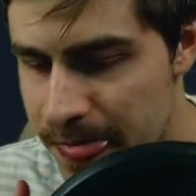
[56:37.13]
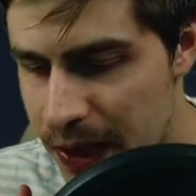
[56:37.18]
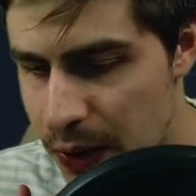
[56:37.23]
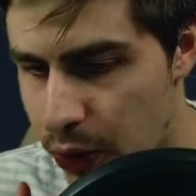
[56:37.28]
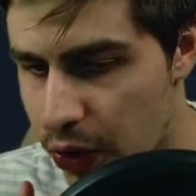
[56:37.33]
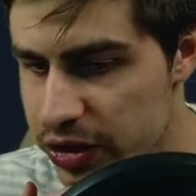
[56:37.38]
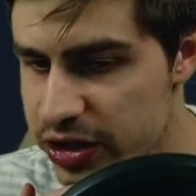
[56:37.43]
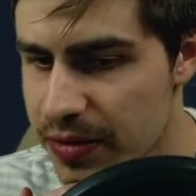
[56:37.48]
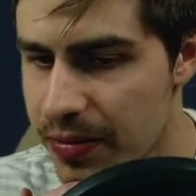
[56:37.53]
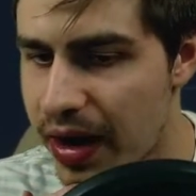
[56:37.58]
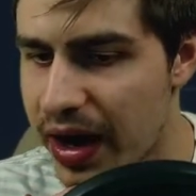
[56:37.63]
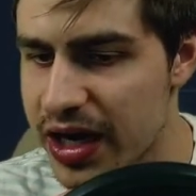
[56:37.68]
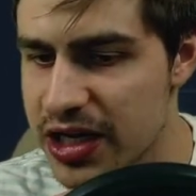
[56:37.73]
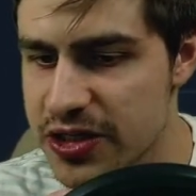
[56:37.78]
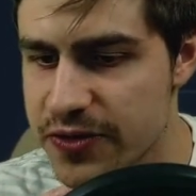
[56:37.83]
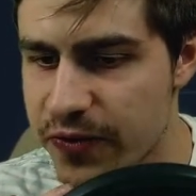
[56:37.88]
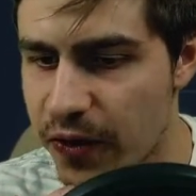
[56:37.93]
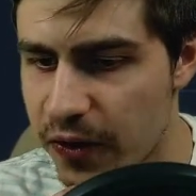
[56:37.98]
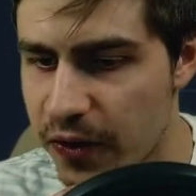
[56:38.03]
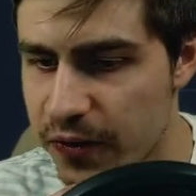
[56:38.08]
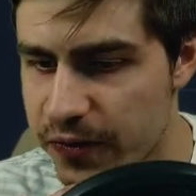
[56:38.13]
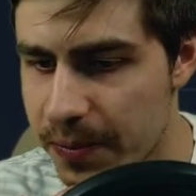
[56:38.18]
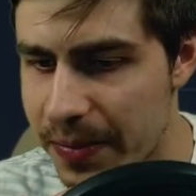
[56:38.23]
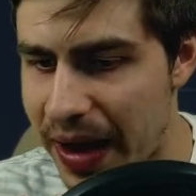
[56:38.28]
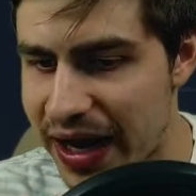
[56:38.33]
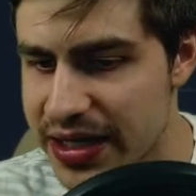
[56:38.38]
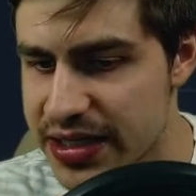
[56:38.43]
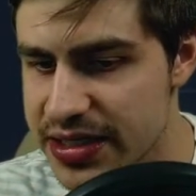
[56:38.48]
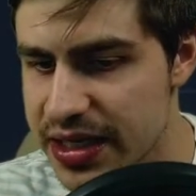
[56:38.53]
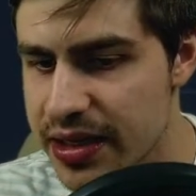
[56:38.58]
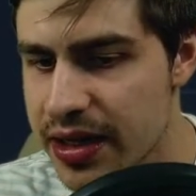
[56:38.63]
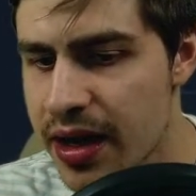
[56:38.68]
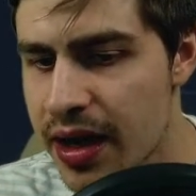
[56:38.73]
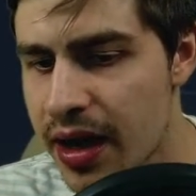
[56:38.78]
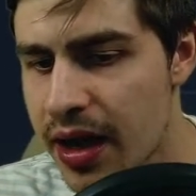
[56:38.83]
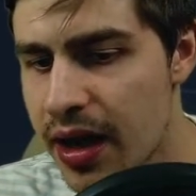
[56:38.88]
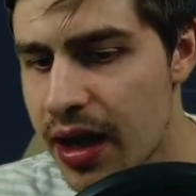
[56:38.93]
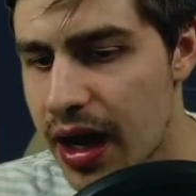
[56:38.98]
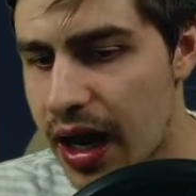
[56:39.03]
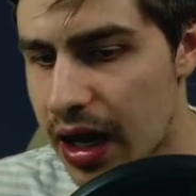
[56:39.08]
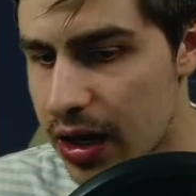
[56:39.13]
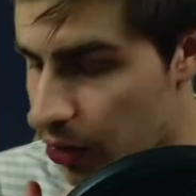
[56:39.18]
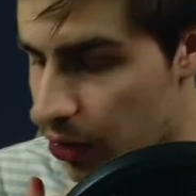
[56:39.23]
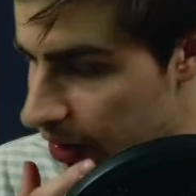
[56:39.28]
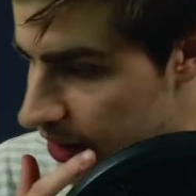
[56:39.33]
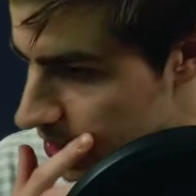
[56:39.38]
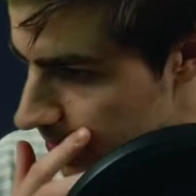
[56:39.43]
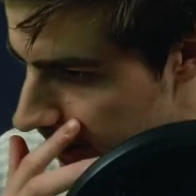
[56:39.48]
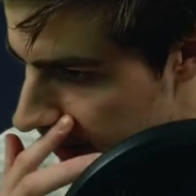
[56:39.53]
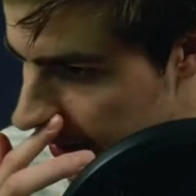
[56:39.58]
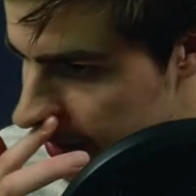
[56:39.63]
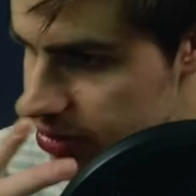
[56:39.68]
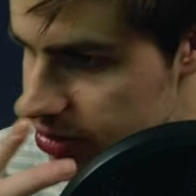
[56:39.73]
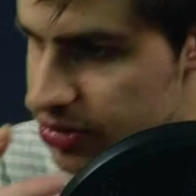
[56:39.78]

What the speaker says: Worth a -4 for Maddison. Laurie, depends